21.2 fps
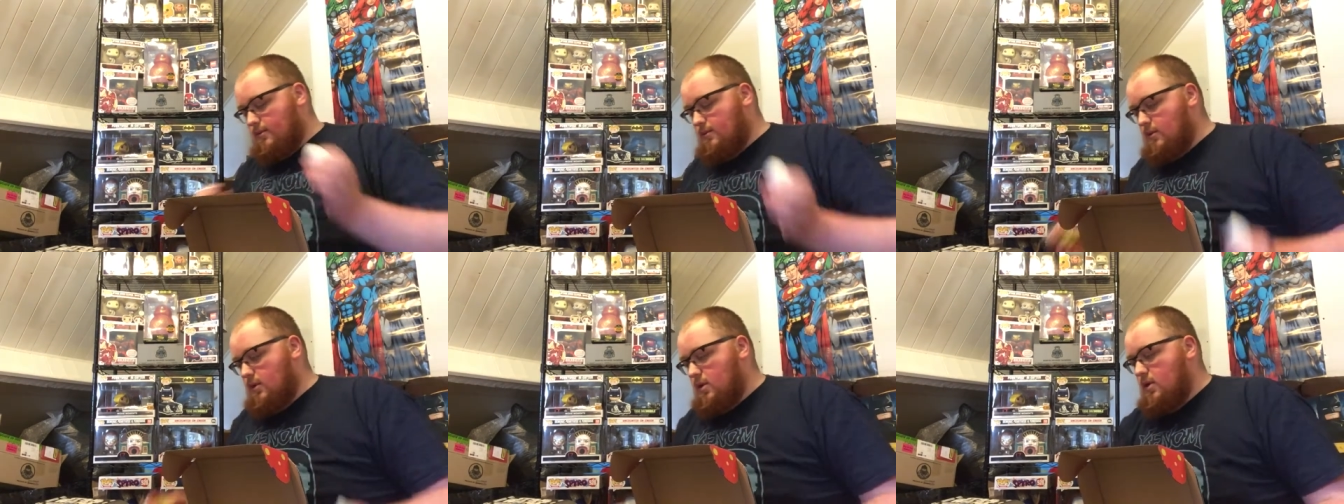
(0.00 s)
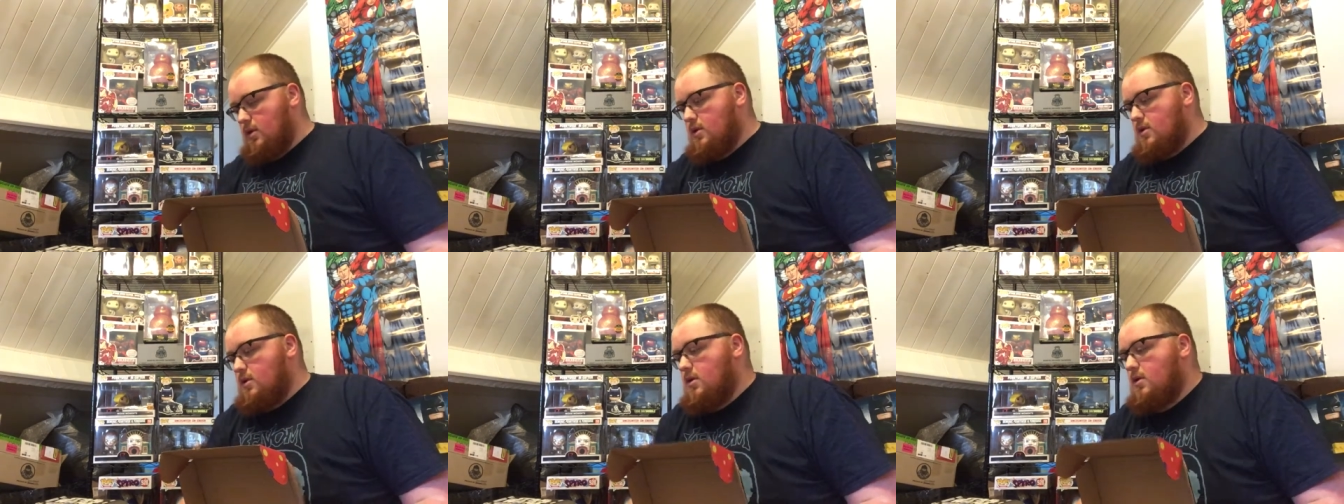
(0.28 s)
Right,
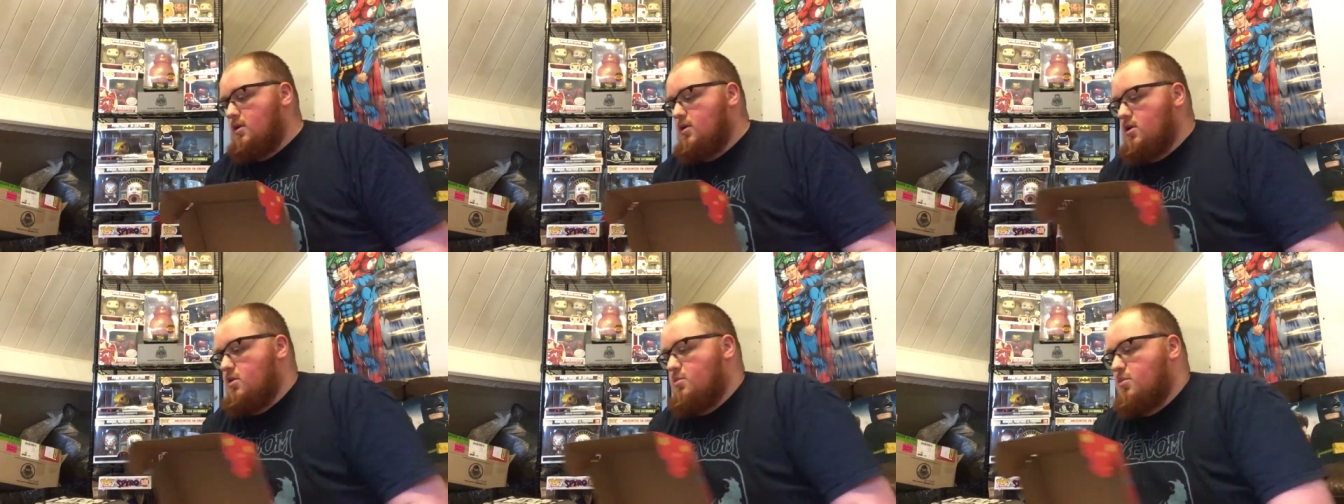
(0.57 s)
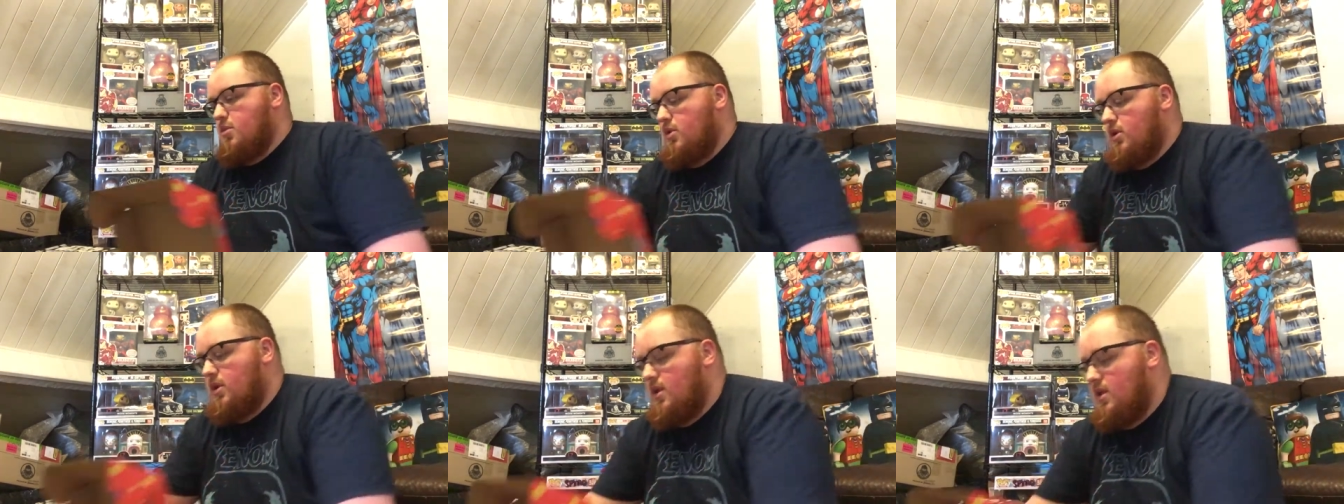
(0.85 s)
so let's
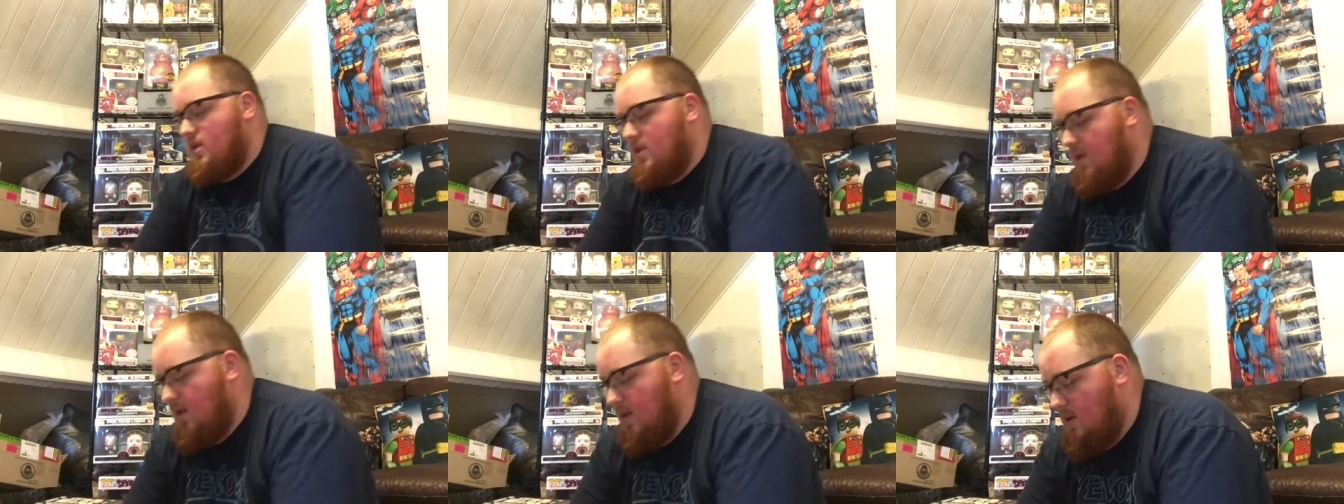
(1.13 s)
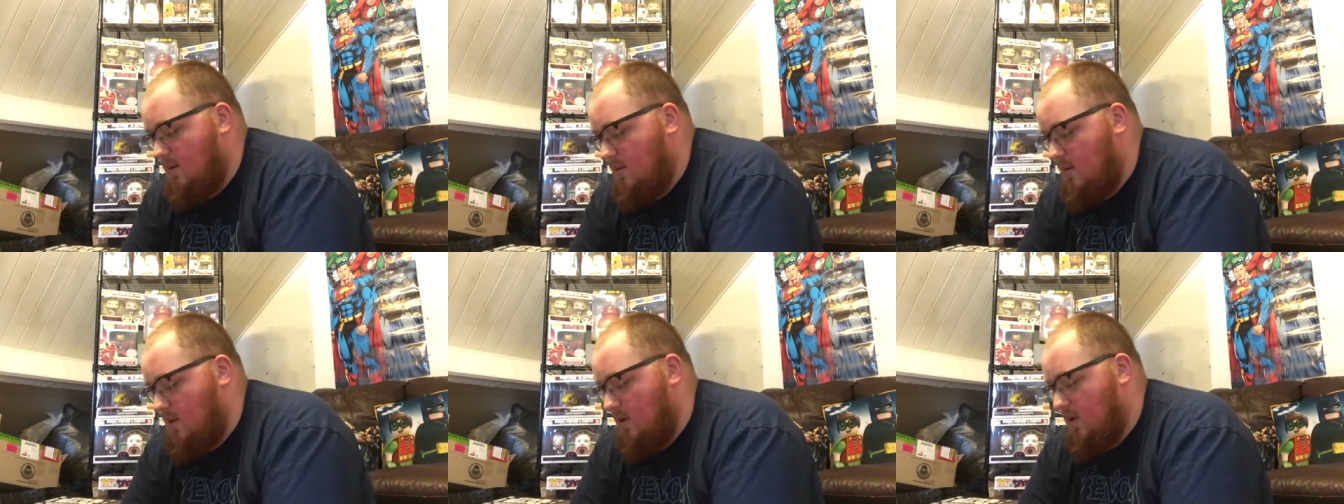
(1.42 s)
just put this
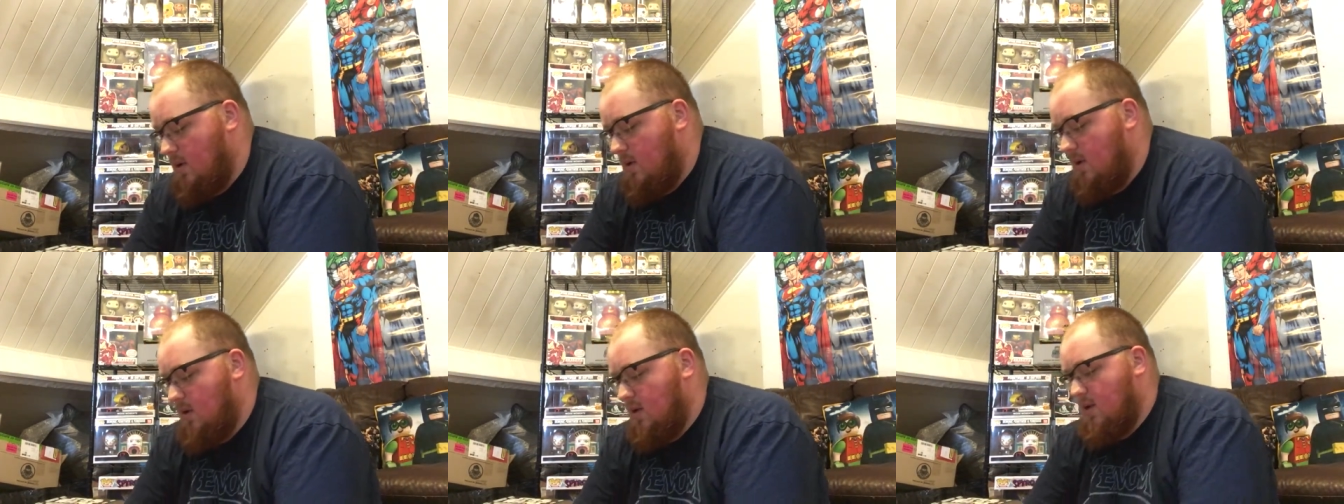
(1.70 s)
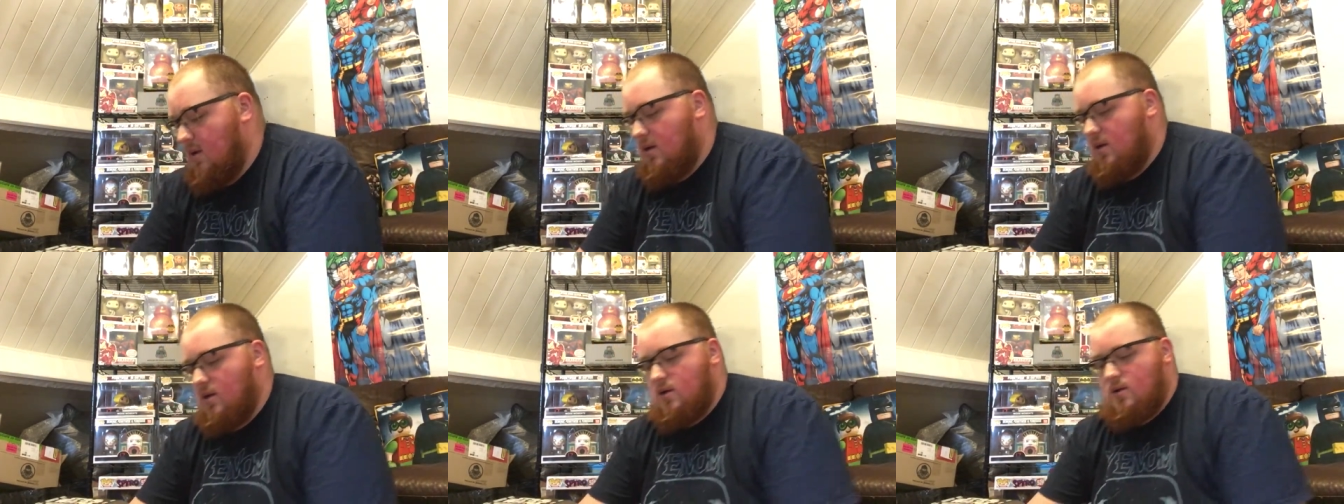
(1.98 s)
down
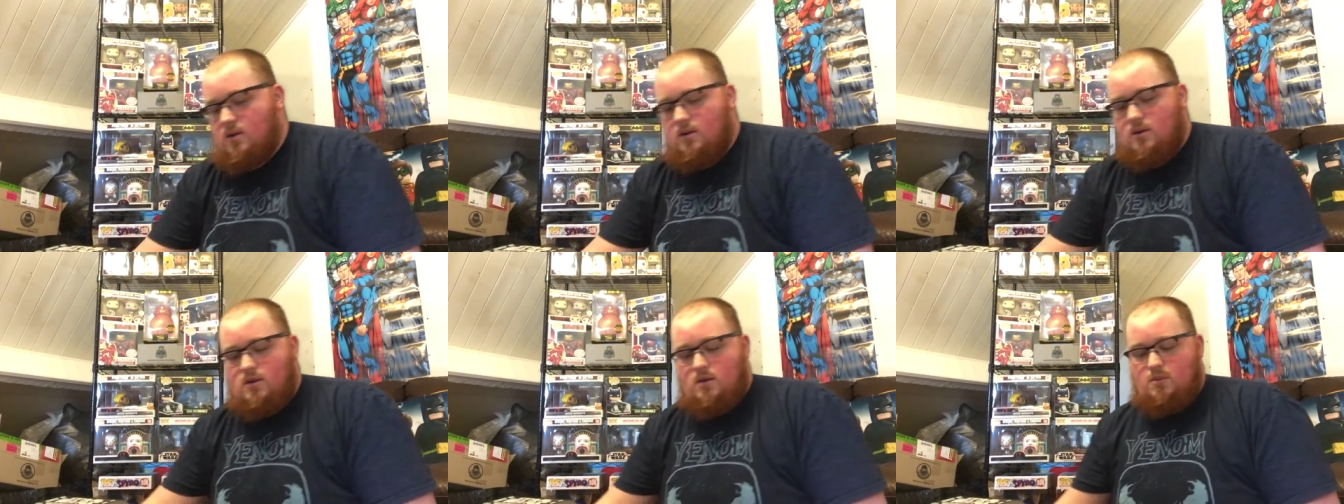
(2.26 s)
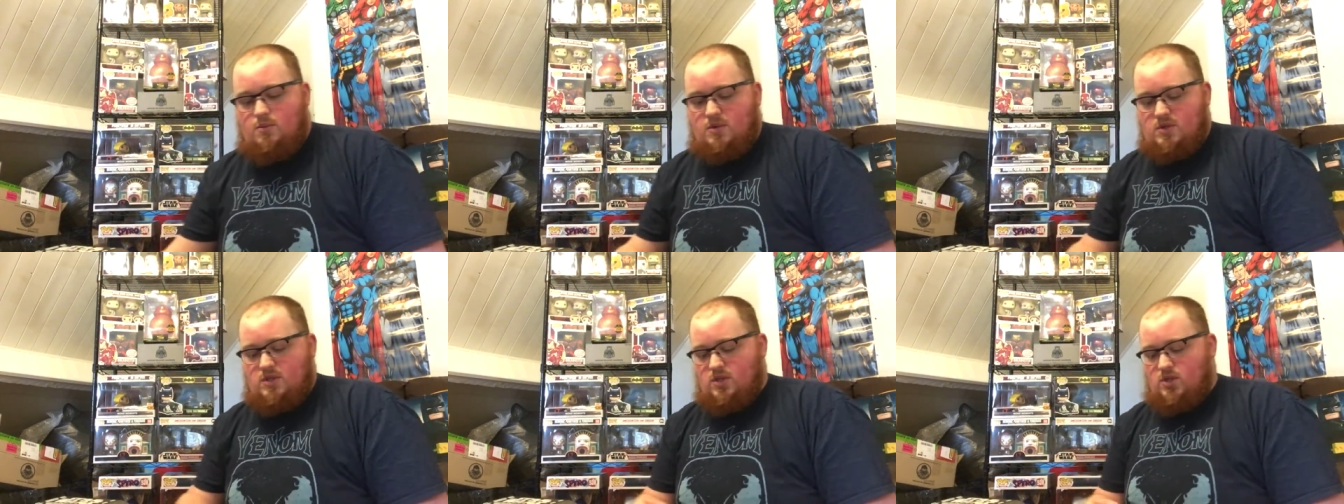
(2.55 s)

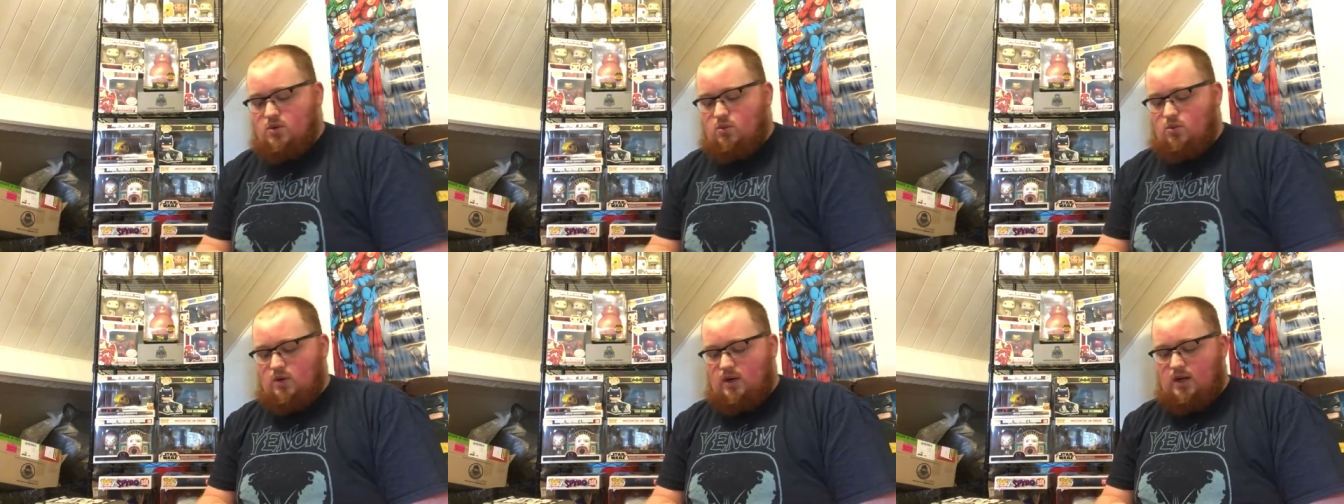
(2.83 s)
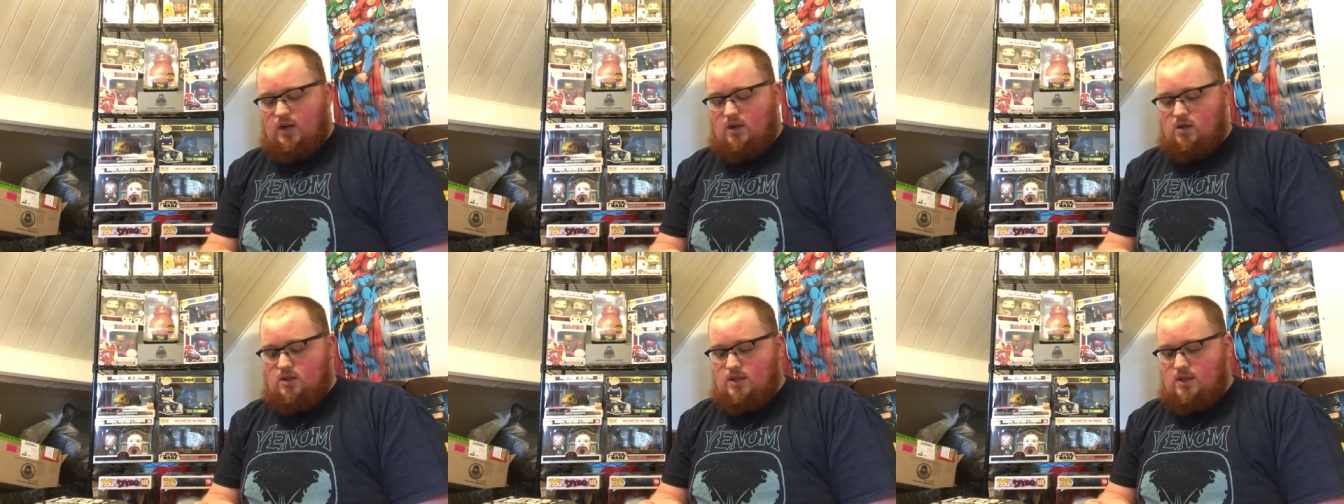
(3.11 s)
in a position where
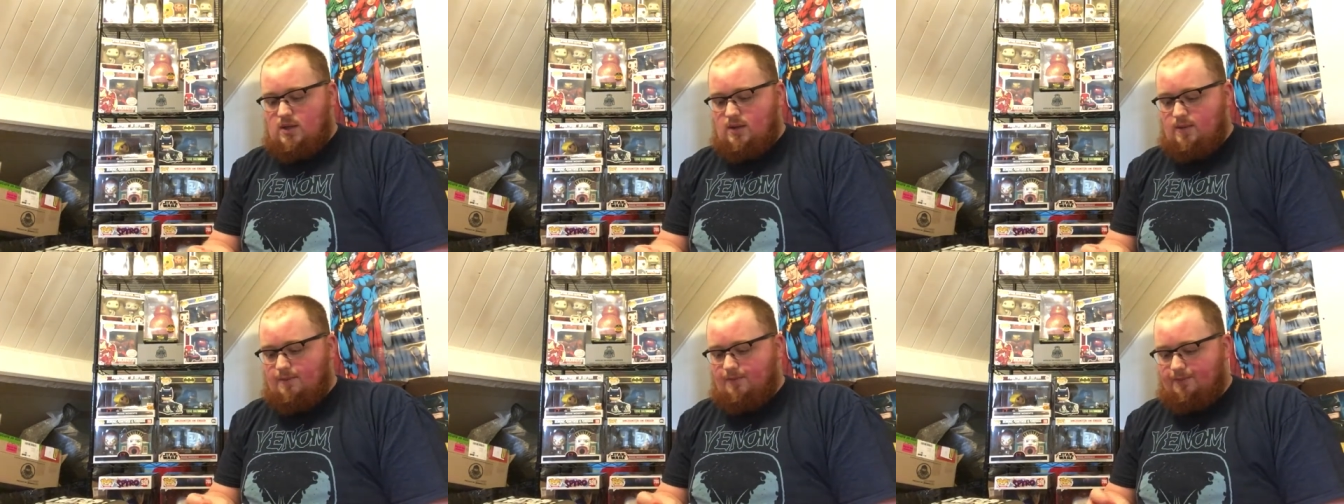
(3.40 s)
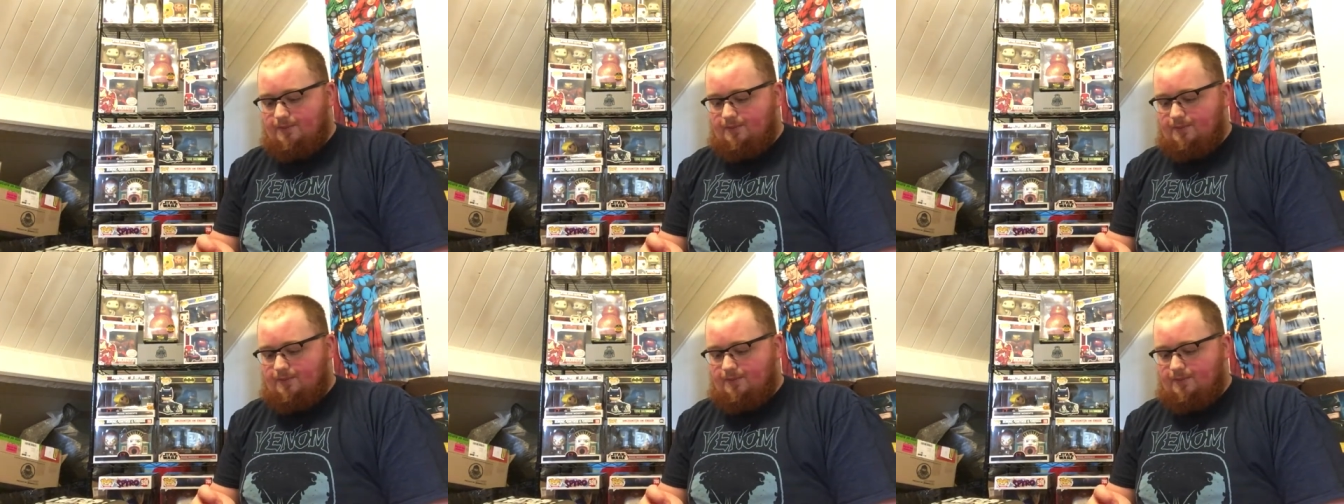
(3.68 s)
I can't see it.